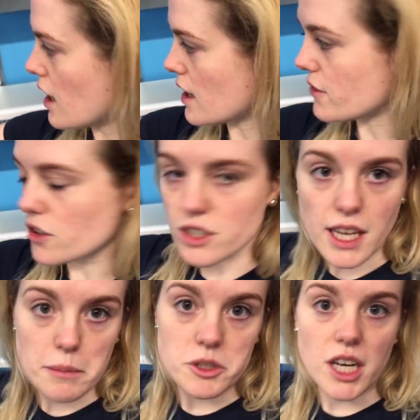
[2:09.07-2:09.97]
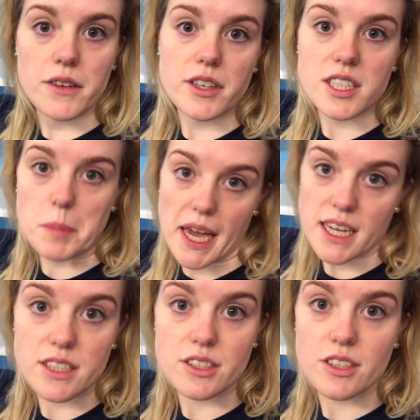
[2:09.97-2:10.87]
They've got the same shelving
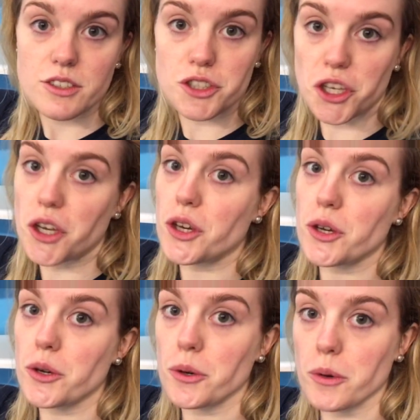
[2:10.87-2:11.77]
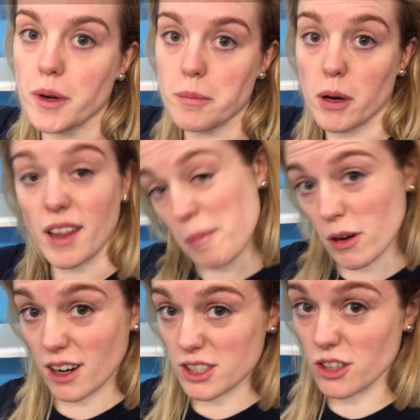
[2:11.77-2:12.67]
space to put their
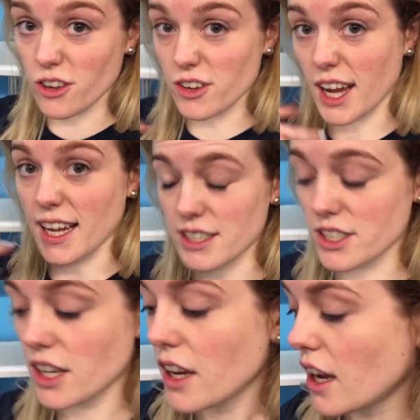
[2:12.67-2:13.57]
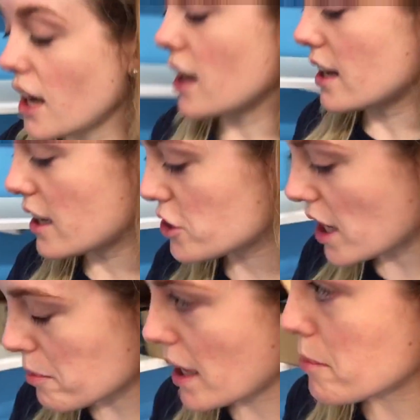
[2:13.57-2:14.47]
products on and
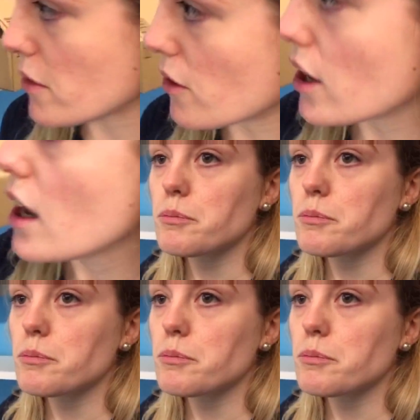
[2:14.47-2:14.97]
attract people.